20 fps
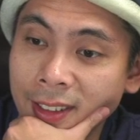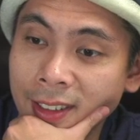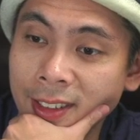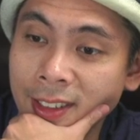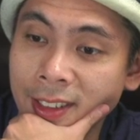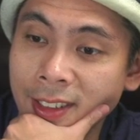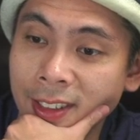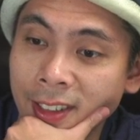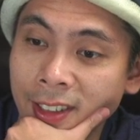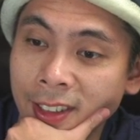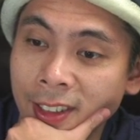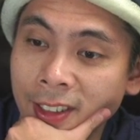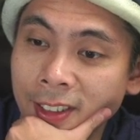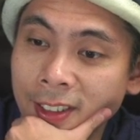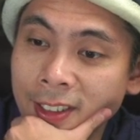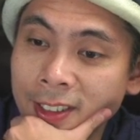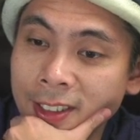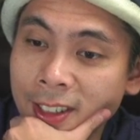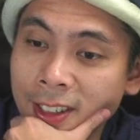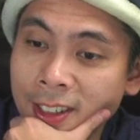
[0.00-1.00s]
This is
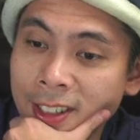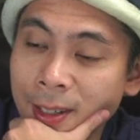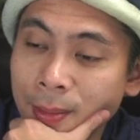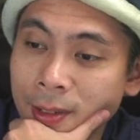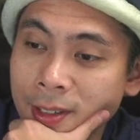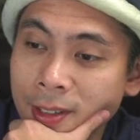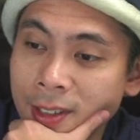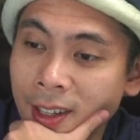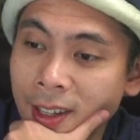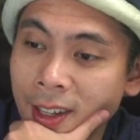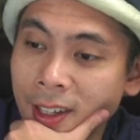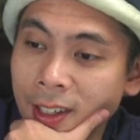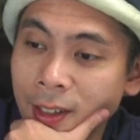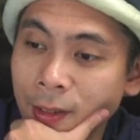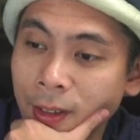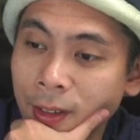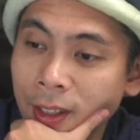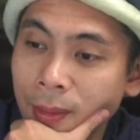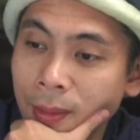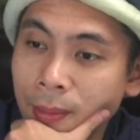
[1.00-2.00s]
another
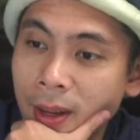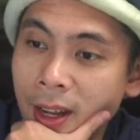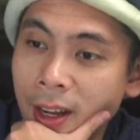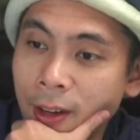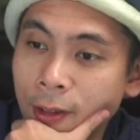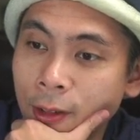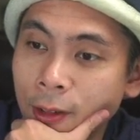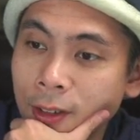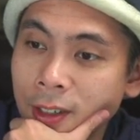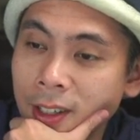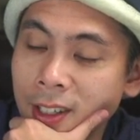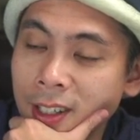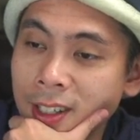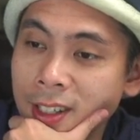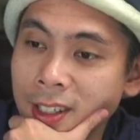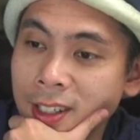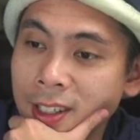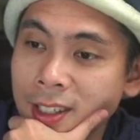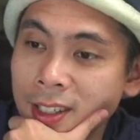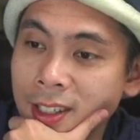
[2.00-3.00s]
60% with macro
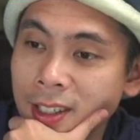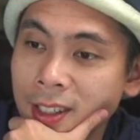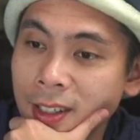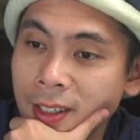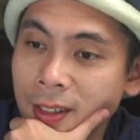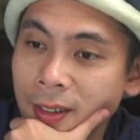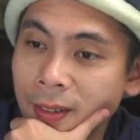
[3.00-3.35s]
keys.